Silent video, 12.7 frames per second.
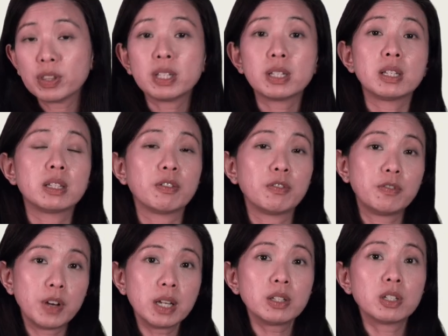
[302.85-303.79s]
This is the
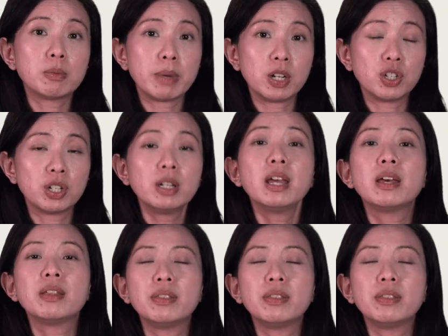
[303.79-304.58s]
first mention,